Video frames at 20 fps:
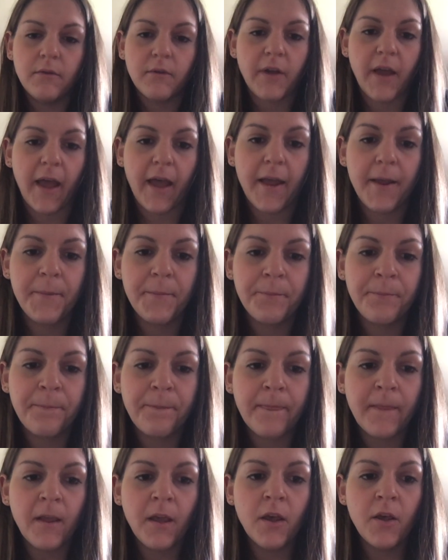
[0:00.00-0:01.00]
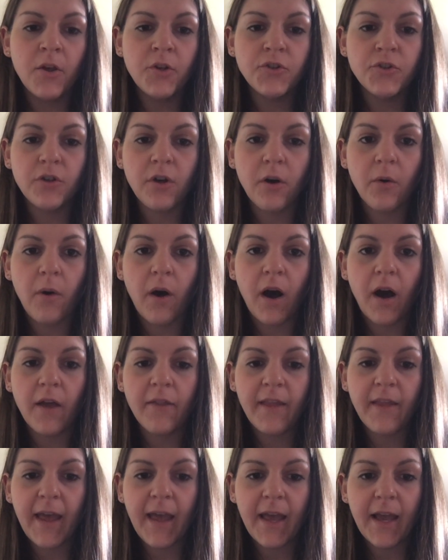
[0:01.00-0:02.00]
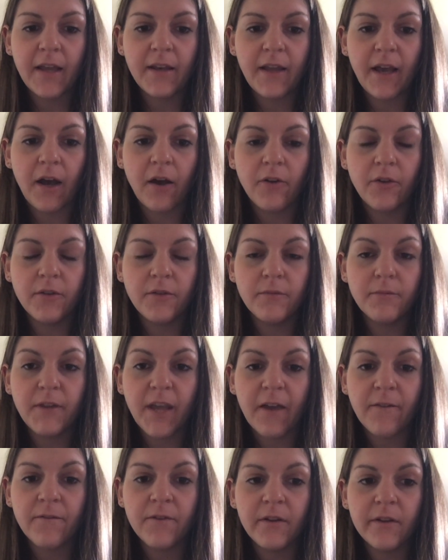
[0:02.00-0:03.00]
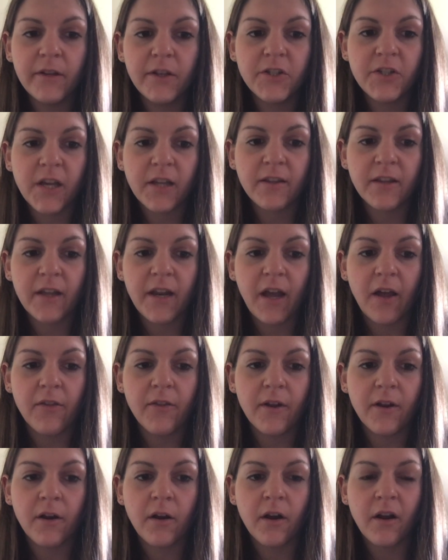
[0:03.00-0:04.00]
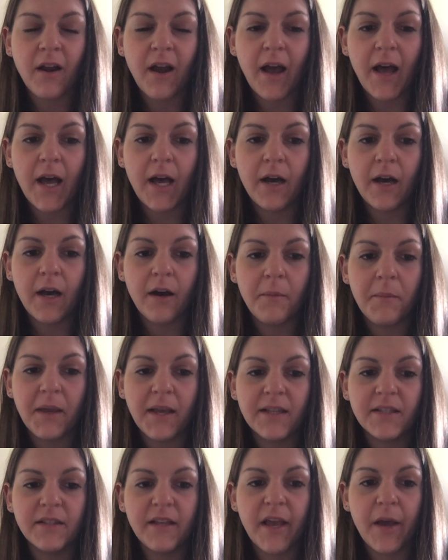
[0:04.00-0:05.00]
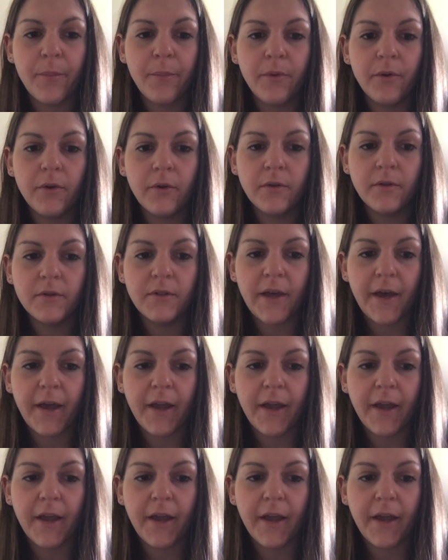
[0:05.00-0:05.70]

Okay, so on the handout, definitely check that out. There are um, examples.